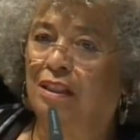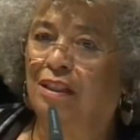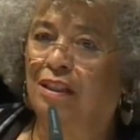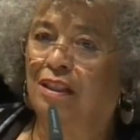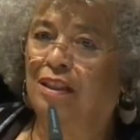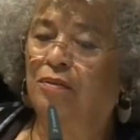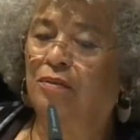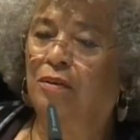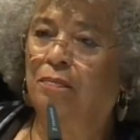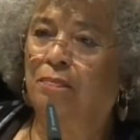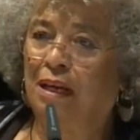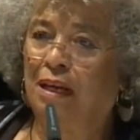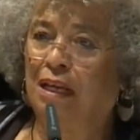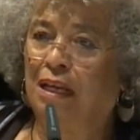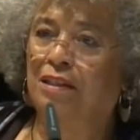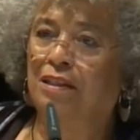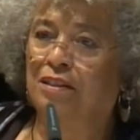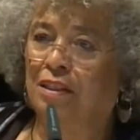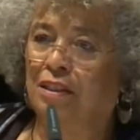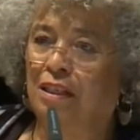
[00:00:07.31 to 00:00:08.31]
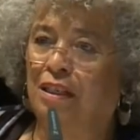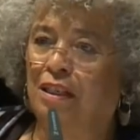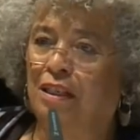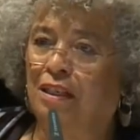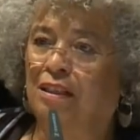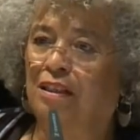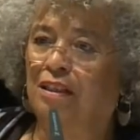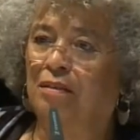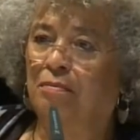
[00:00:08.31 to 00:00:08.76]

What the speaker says: there were Palestinian